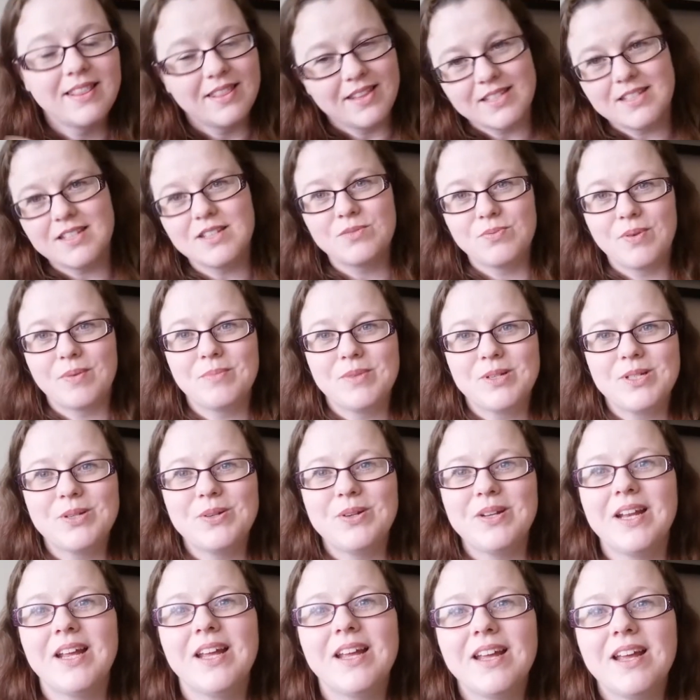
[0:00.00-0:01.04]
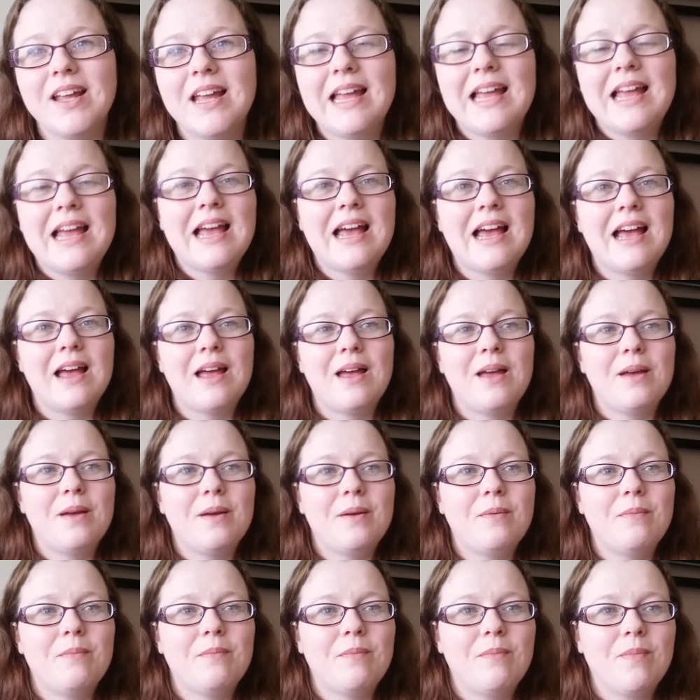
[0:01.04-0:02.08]
This is when we're doing it.
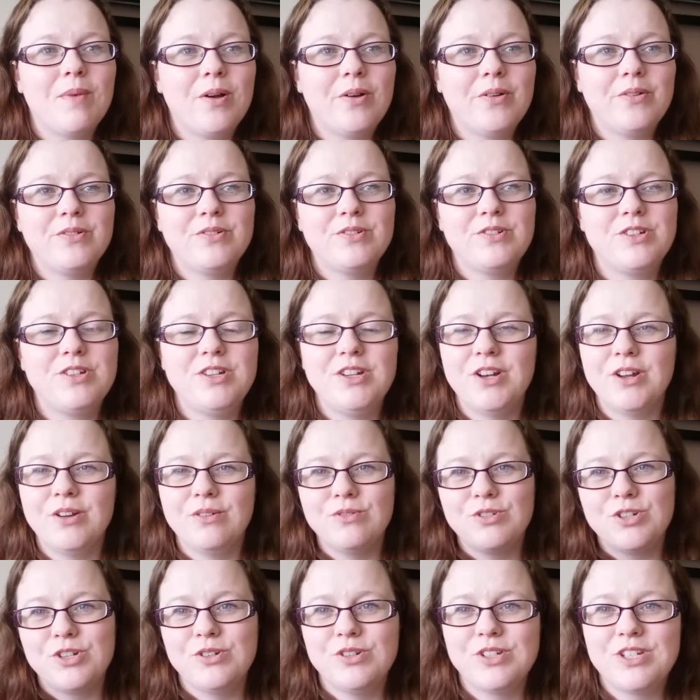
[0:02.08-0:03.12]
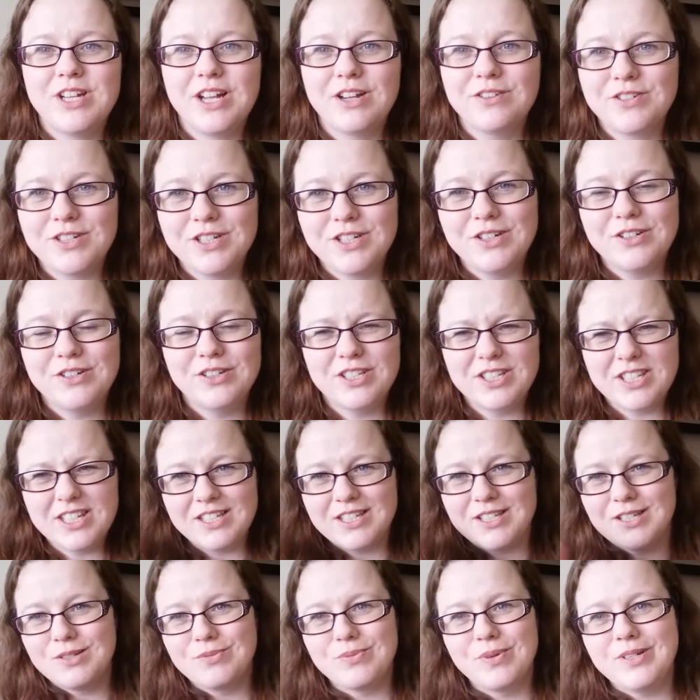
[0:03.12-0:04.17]
On, you know, Tuesday afternoons,
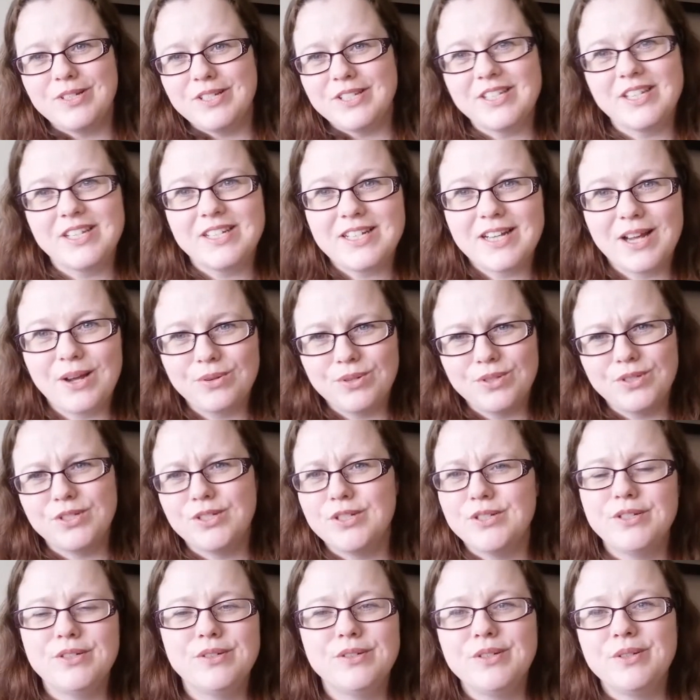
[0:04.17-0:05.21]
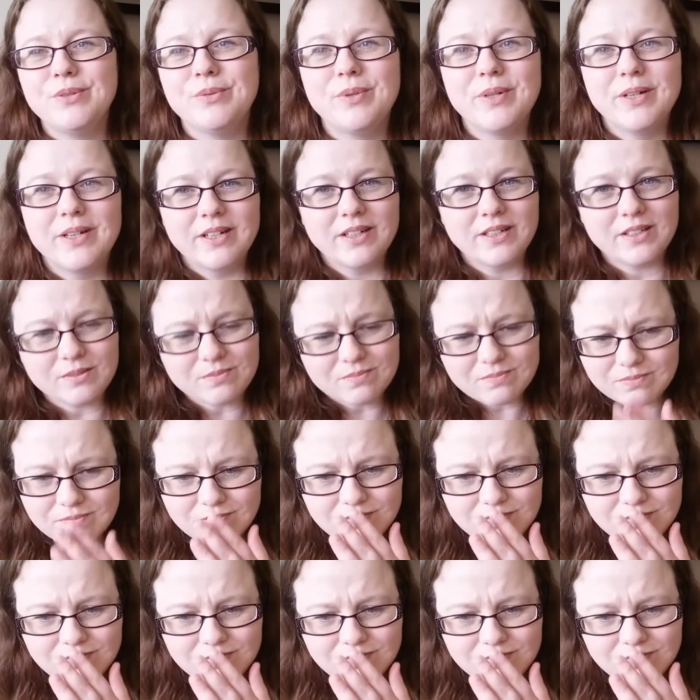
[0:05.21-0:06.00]
this is when you sit down and you do your work.